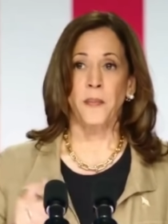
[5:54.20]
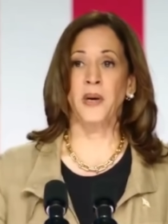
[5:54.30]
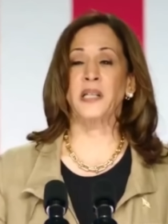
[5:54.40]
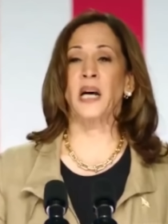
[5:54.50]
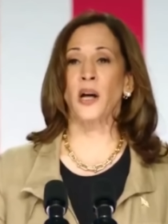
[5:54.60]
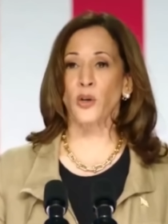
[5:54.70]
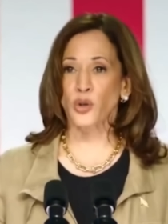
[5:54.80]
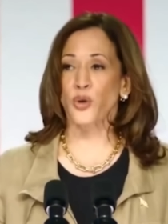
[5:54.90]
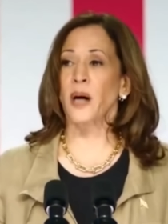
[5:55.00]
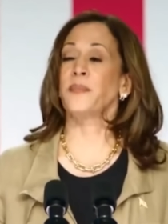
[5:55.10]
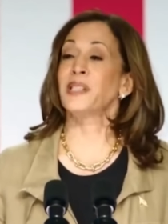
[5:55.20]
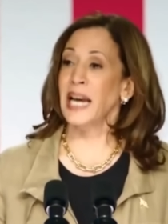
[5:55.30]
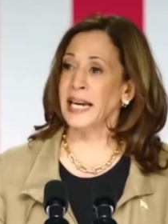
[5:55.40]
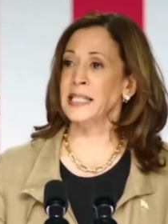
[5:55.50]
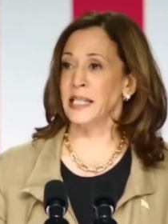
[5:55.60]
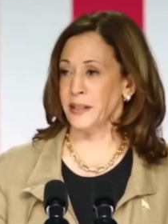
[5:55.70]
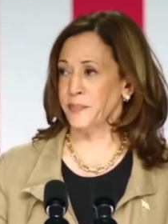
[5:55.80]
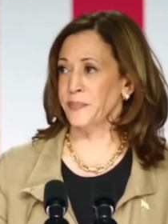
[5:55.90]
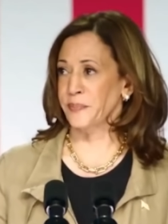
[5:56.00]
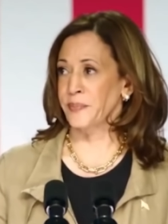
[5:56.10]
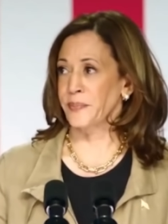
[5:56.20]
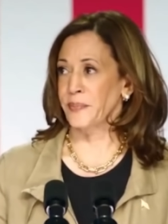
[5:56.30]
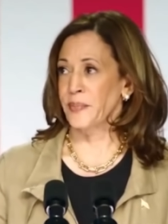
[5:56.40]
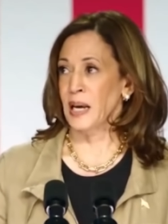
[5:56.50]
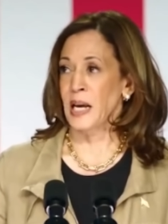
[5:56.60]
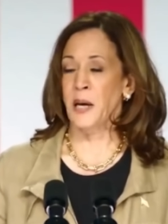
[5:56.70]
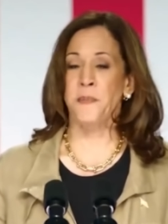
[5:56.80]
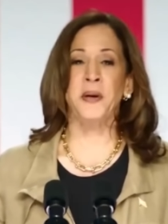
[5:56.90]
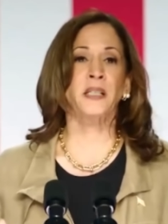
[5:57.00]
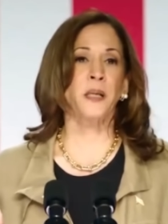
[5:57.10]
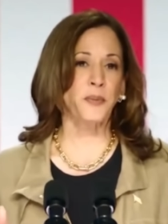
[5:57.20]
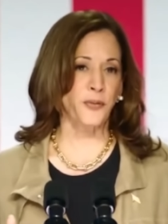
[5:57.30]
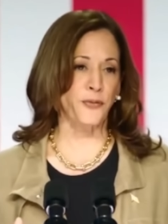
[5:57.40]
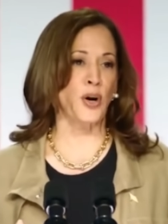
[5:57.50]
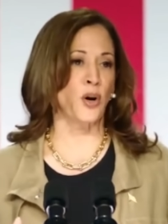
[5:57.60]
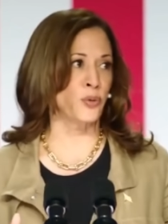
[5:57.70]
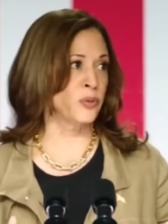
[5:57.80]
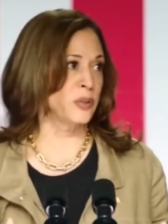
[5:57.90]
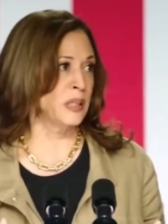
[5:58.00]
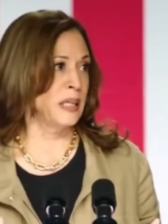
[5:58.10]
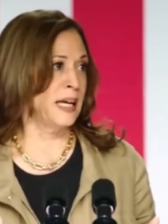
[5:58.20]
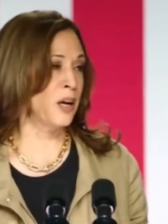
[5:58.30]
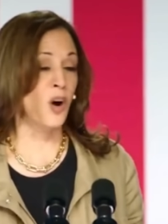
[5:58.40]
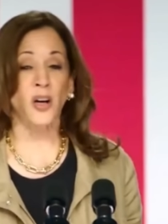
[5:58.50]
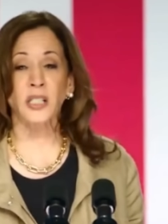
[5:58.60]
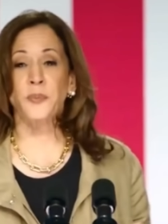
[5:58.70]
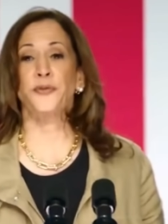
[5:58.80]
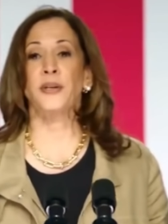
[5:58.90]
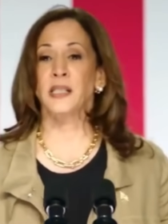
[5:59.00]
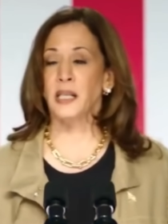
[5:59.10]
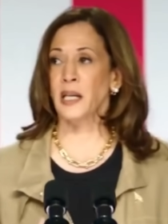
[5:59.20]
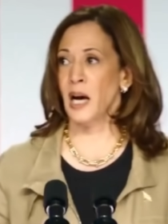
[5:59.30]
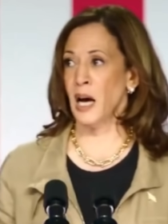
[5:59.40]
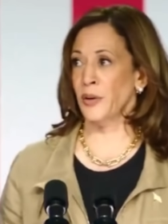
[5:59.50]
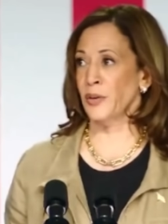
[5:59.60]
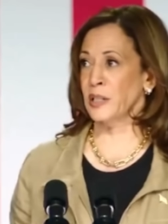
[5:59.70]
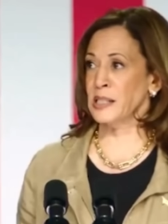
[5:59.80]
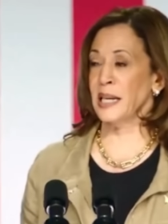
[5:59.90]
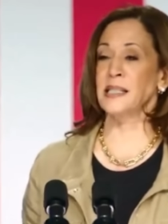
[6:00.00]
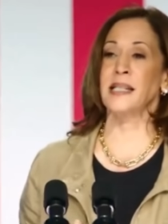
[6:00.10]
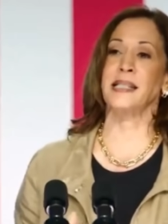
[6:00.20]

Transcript: But Donald Trump tanked it. He picked up the phone and called some friends in Congress and